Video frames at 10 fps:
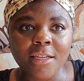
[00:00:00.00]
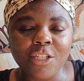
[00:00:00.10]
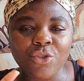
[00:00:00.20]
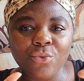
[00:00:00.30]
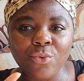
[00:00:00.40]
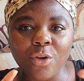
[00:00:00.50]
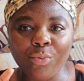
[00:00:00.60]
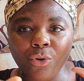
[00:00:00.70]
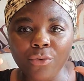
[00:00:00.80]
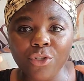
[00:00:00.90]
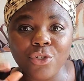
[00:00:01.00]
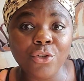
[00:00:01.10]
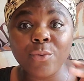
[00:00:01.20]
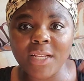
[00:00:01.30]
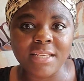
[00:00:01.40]
to approach
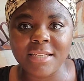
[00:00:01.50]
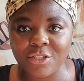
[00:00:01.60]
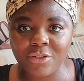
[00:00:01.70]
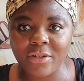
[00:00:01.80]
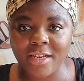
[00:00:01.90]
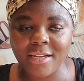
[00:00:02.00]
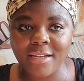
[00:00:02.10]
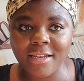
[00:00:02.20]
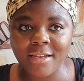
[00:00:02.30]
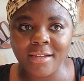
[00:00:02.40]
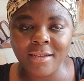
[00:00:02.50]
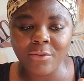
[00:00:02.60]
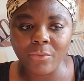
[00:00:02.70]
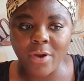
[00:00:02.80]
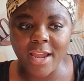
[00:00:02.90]
U.S. history,
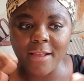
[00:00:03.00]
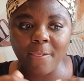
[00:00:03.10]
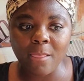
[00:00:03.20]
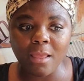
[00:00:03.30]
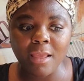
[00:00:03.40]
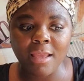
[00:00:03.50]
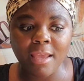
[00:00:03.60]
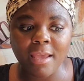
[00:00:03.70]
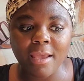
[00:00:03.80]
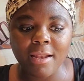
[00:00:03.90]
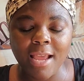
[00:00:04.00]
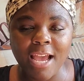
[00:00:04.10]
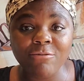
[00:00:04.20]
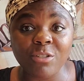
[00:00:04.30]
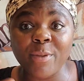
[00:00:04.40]
right? And
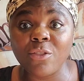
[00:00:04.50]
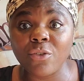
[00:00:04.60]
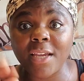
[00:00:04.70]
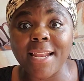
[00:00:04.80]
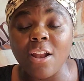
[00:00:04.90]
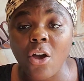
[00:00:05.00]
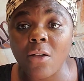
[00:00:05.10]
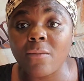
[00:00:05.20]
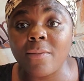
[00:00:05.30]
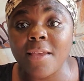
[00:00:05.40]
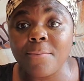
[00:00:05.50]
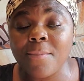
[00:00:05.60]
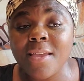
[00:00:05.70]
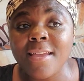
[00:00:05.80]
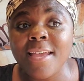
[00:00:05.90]
I've just been looking at all of
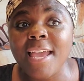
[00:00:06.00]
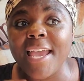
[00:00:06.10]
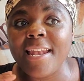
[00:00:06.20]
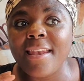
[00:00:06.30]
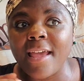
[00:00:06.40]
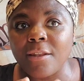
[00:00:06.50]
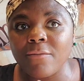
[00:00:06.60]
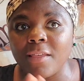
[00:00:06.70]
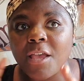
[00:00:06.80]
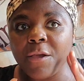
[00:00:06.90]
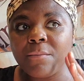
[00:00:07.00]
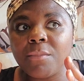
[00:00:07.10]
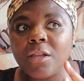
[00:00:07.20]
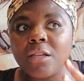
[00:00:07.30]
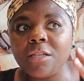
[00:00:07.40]
them, and none of
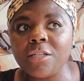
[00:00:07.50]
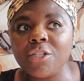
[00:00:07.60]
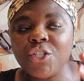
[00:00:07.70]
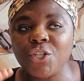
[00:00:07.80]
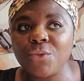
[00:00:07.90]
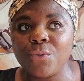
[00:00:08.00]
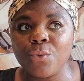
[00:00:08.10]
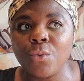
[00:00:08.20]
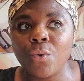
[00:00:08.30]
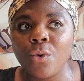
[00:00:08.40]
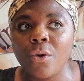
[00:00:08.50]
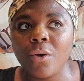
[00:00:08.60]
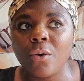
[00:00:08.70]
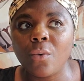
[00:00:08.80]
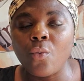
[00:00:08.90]
them do
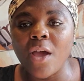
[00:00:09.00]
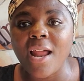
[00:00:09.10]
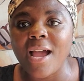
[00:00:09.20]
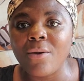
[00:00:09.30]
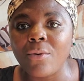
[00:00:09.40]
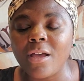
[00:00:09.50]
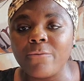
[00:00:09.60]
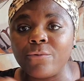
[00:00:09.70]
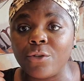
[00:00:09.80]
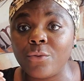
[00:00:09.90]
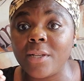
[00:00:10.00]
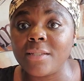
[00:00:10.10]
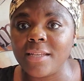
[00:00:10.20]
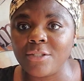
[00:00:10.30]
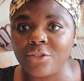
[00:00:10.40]
what I want for
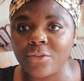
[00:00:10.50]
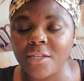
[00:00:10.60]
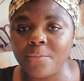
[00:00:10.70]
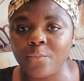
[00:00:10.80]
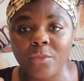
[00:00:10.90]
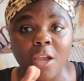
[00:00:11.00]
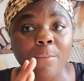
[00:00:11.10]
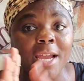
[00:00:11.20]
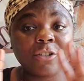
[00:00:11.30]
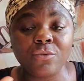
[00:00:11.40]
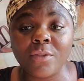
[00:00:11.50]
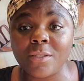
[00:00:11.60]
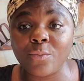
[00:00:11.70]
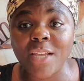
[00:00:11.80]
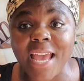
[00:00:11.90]
U.S. history. Now, mind you,
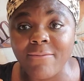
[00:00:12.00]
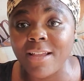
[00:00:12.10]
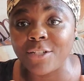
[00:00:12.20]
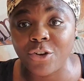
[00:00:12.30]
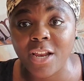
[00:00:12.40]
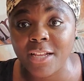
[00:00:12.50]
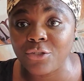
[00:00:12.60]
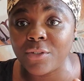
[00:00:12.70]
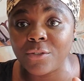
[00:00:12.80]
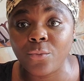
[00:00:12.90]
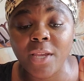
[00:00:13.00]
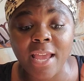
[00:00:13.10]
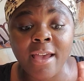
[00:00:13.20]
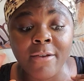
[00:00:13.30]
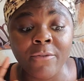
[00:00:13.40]
we have not started history, so we
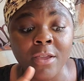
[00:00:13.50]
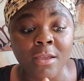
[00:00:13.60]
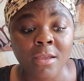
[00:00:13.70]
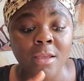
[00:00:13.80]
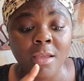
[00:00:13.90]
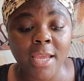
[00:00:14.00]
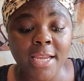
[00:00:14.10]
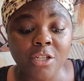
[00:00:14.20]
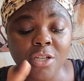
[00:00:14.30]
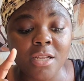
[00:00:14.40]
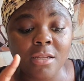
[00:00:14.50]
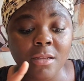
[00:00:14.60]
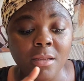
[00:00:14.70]
have ancient,